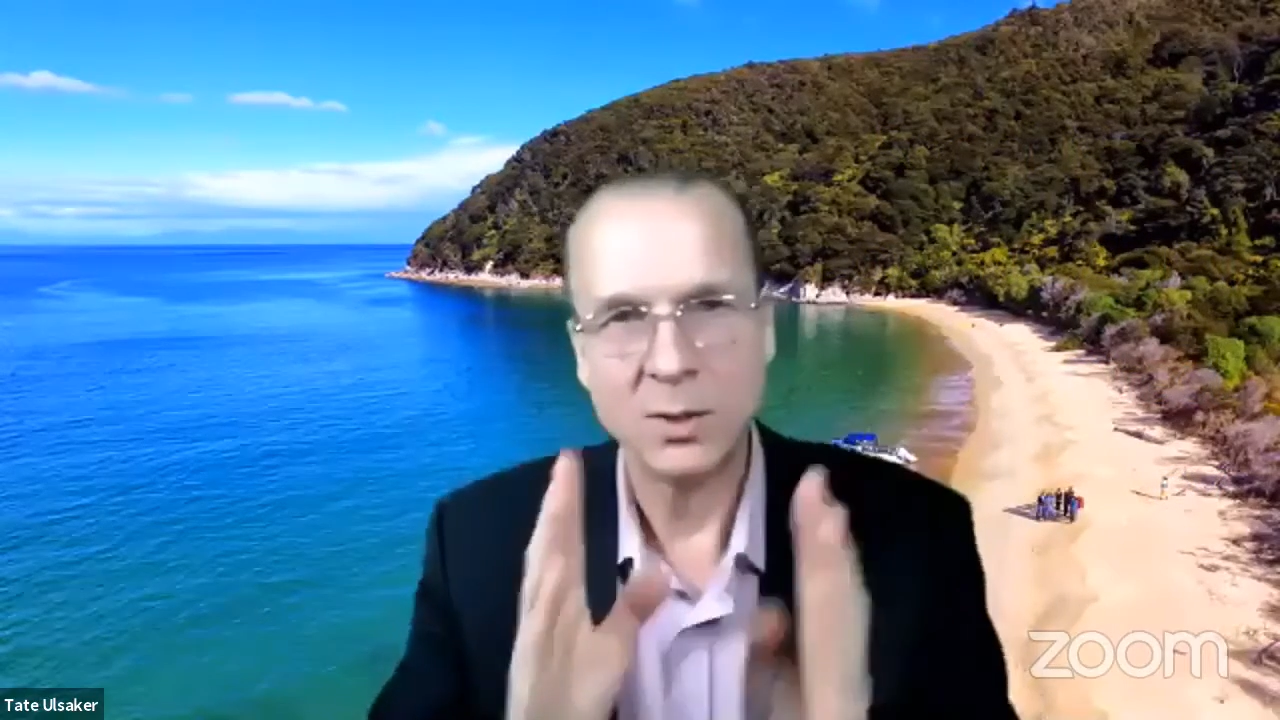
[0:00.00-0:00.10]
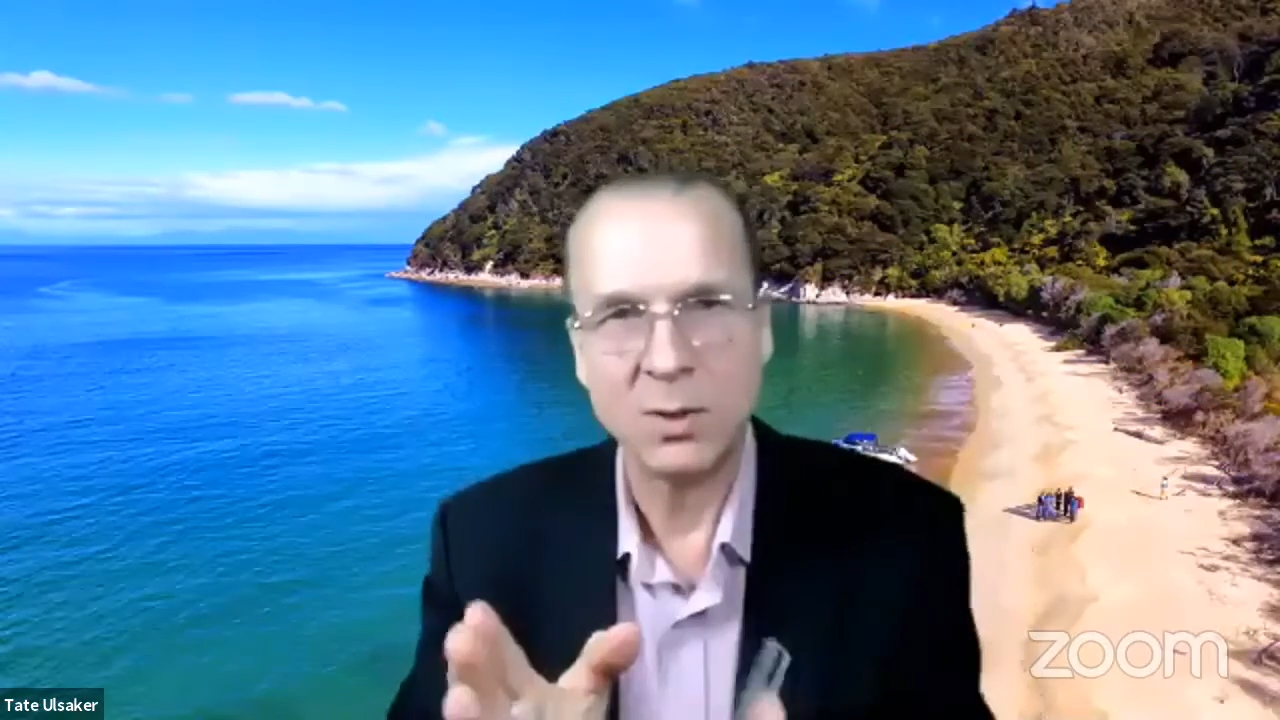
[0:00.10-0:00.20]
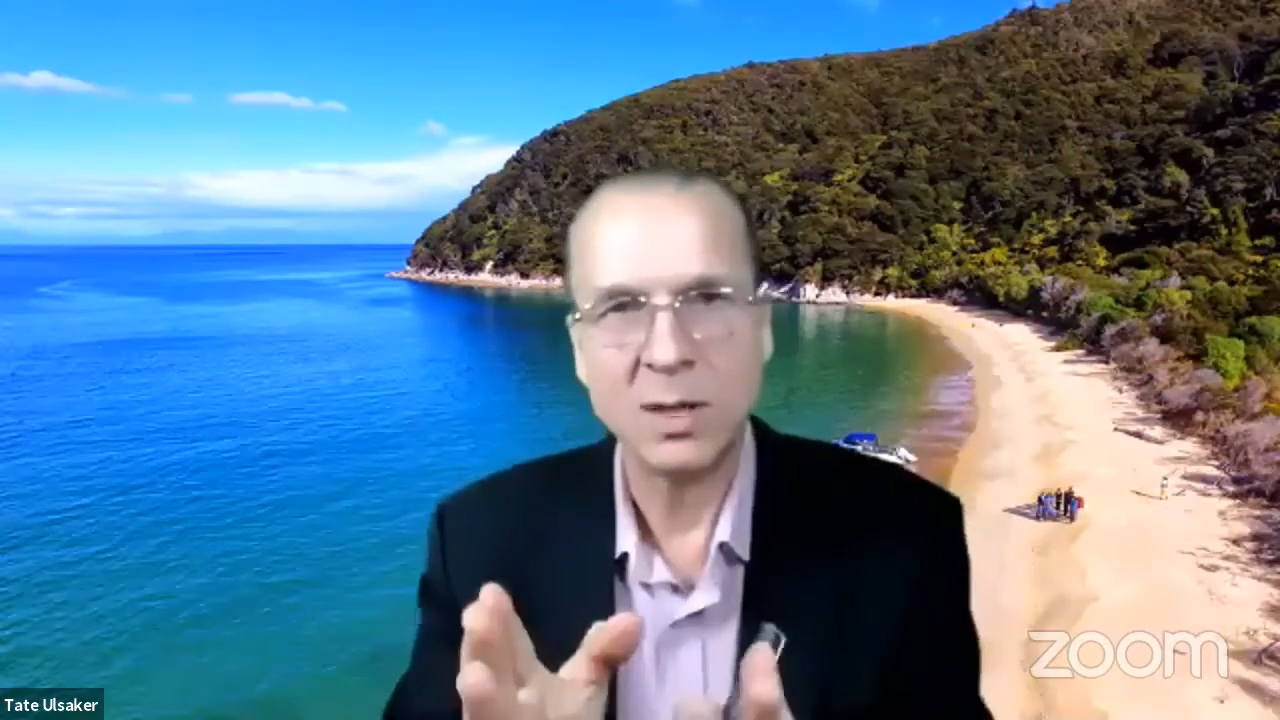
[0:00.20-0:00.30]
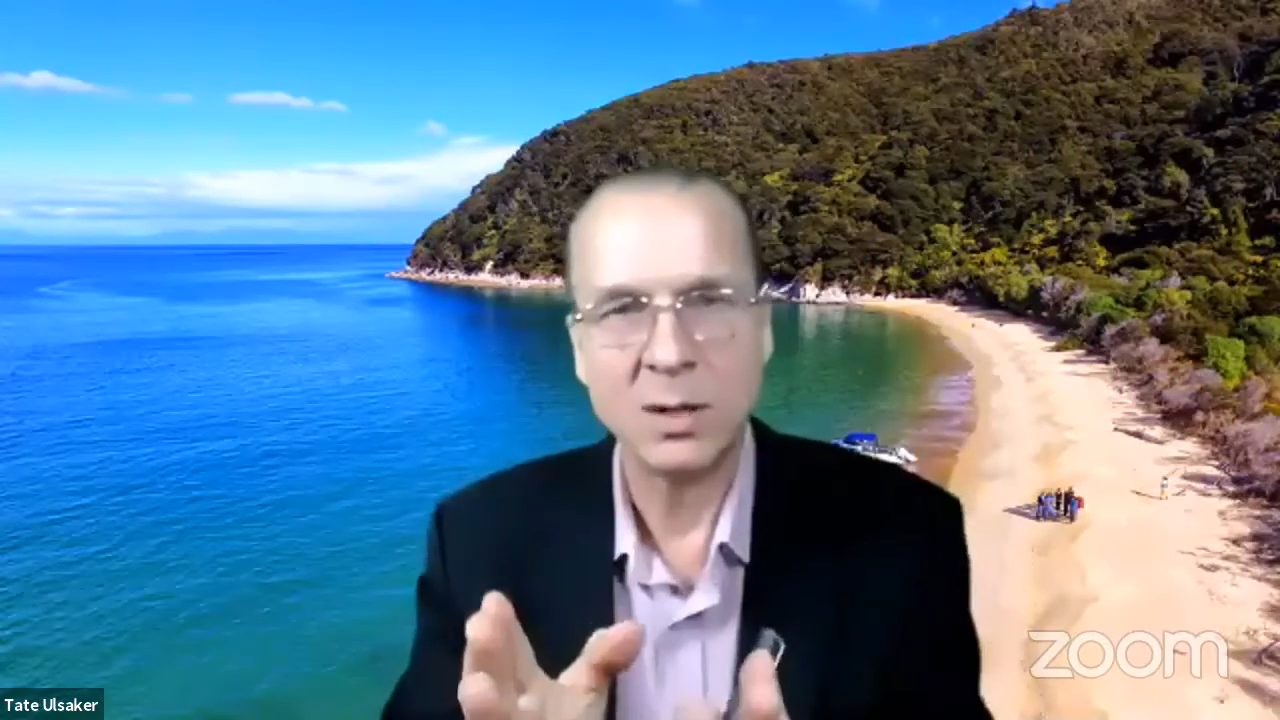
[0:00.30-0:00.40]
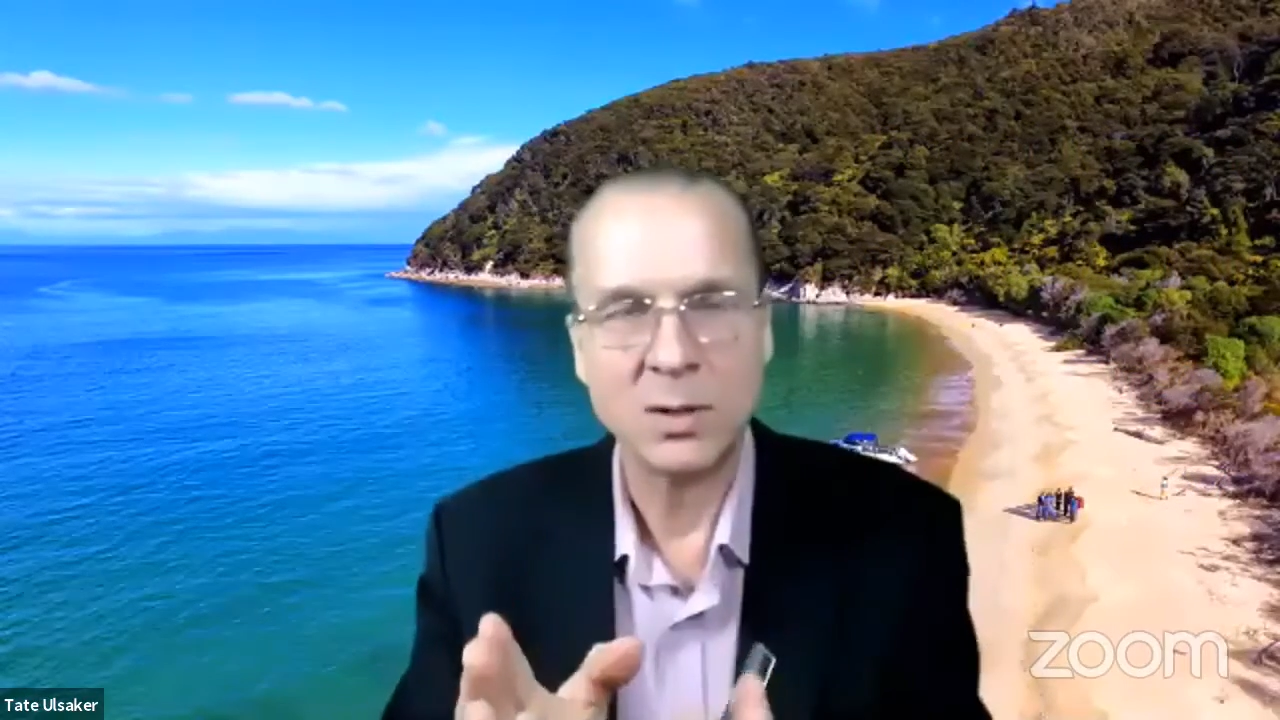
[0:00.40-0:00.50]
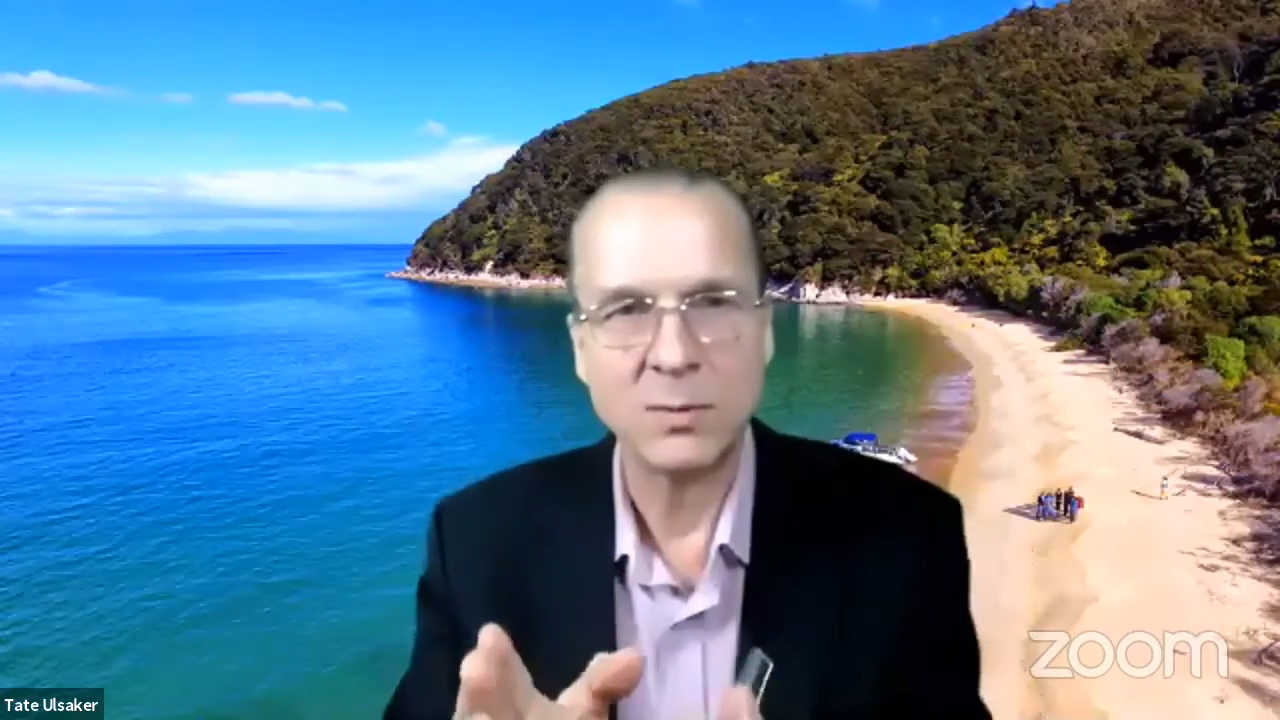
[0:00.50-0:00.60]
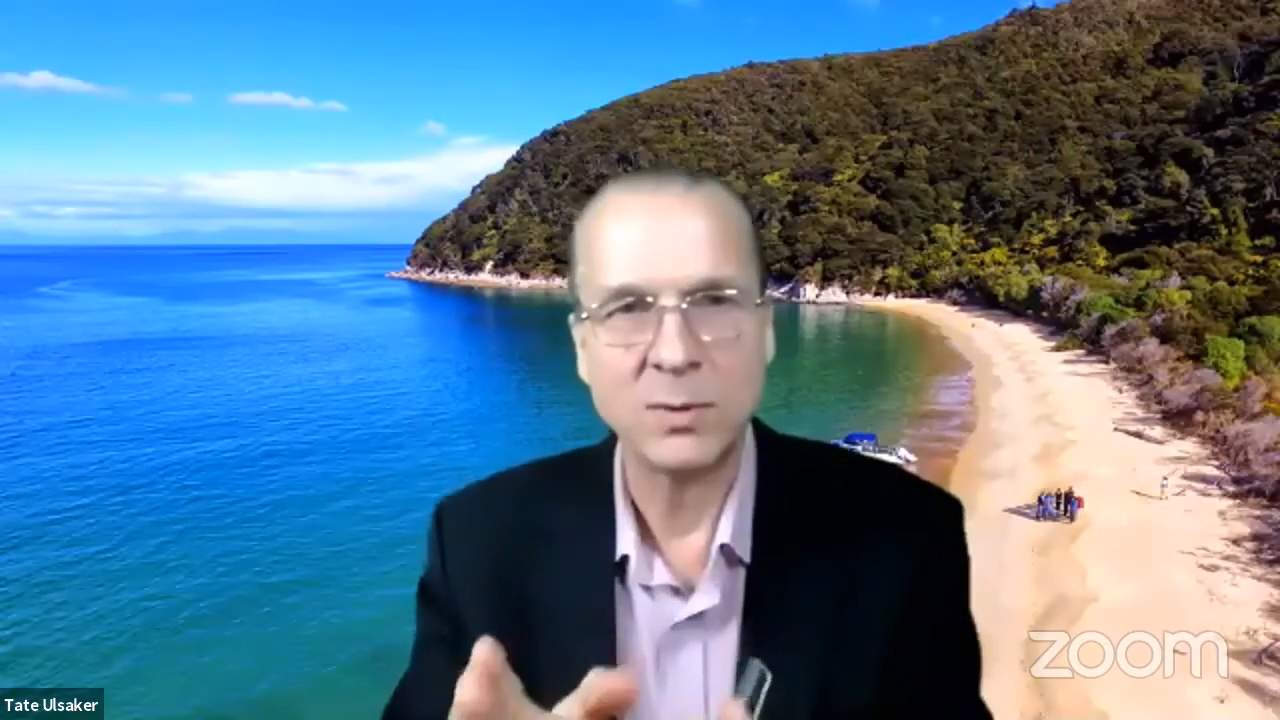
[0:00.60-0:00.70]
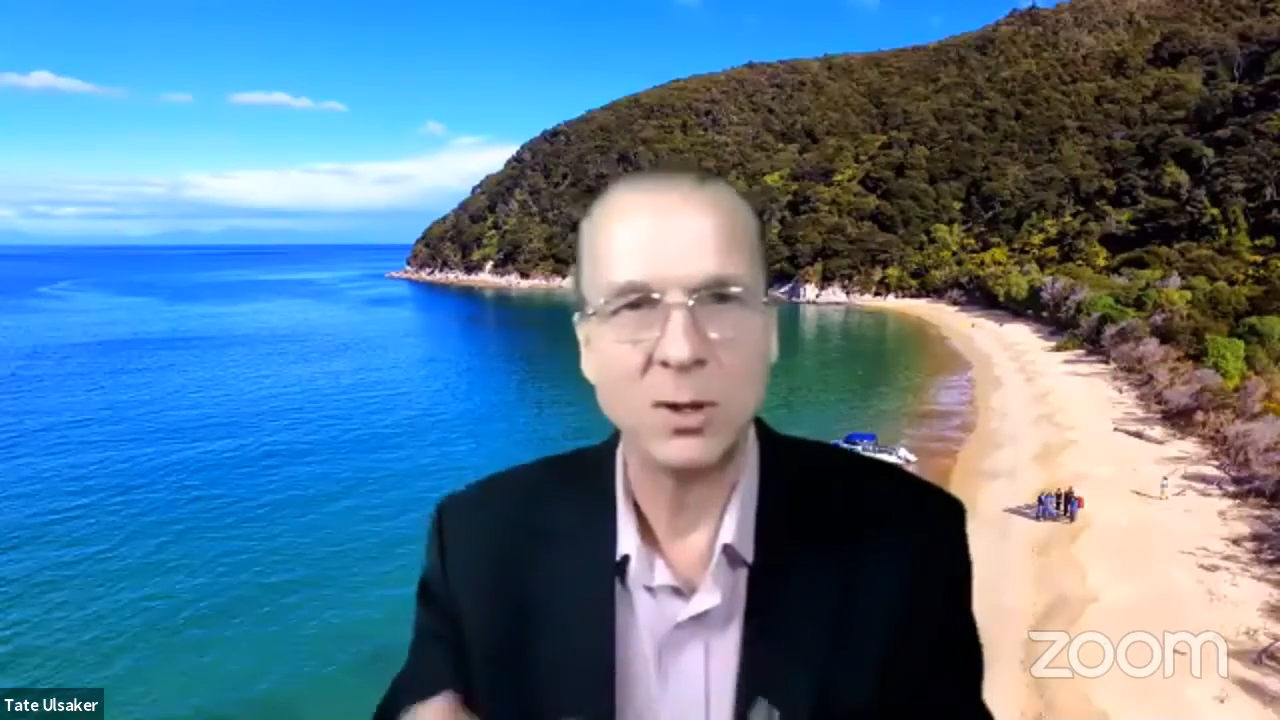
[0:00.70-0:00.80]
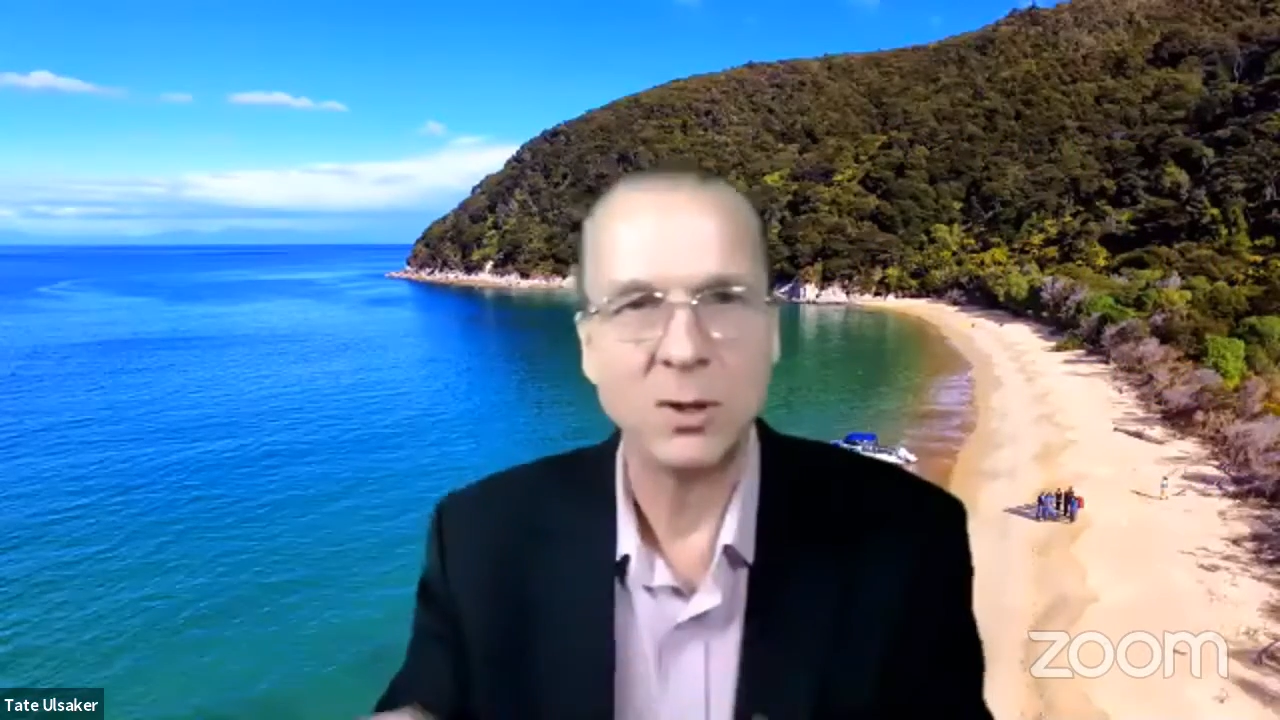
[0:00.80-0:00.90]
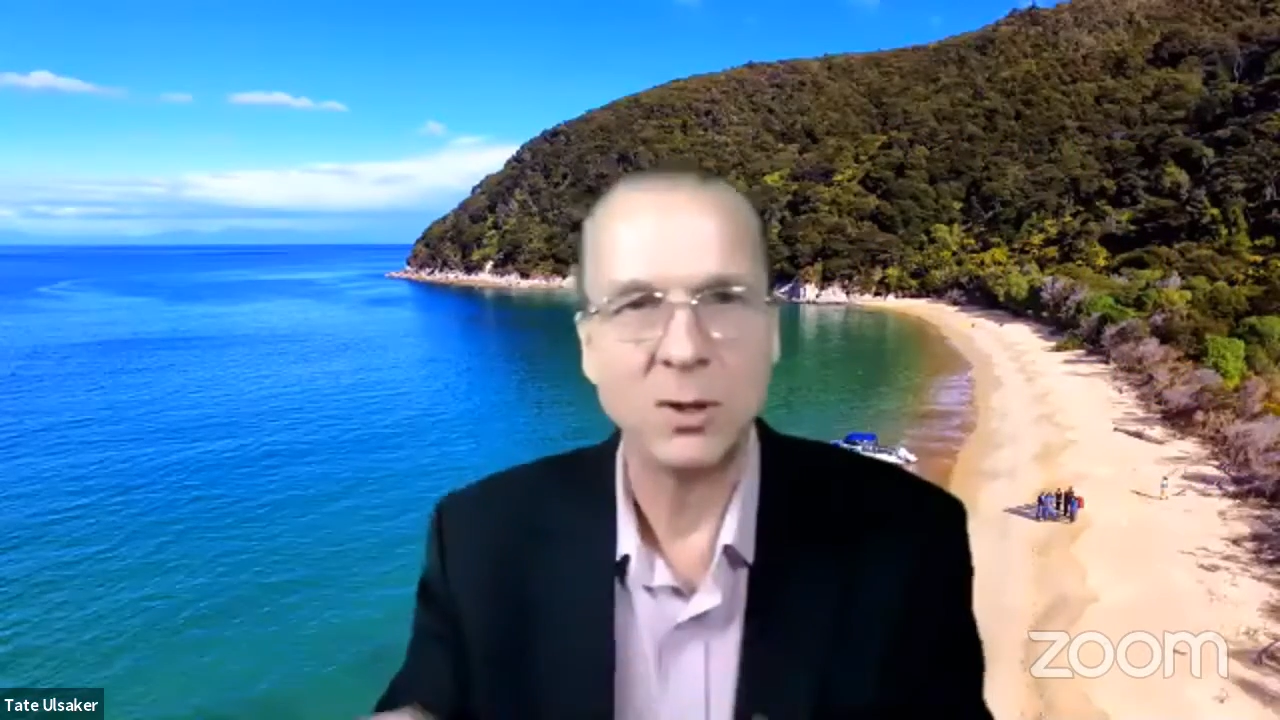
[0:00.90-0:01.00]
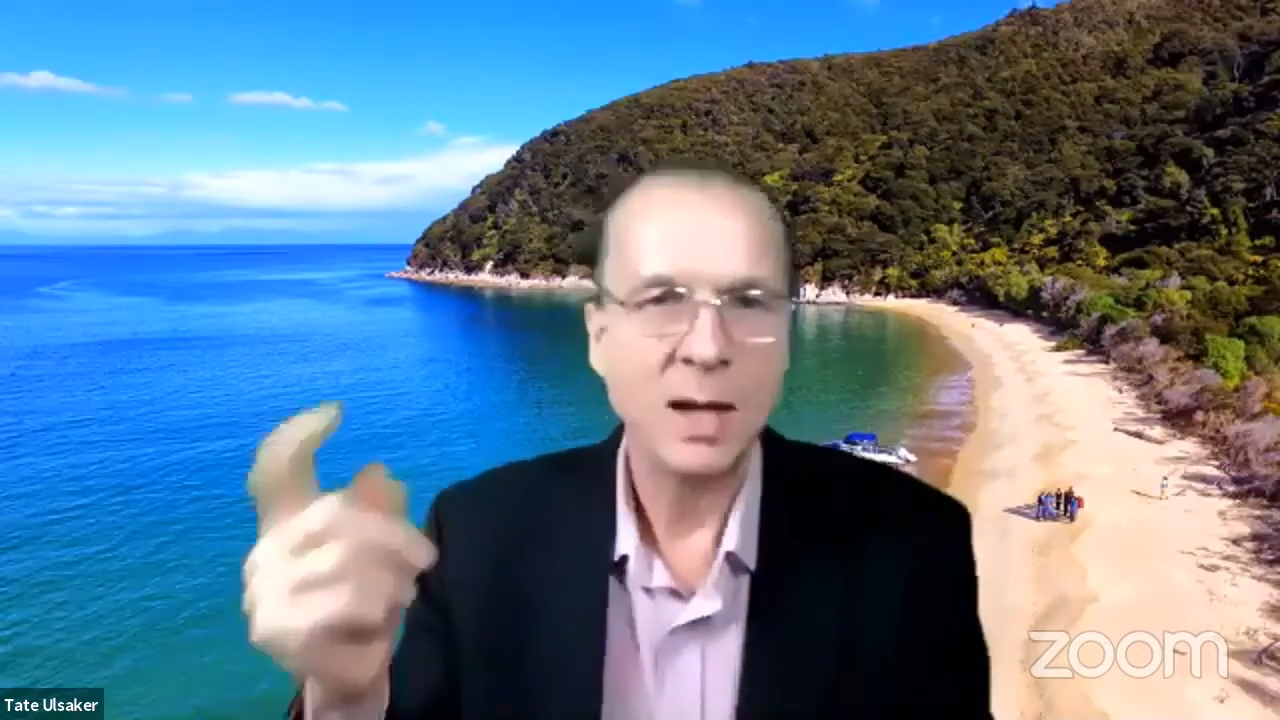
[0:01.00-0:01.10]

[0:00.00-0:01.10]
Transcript: the interview,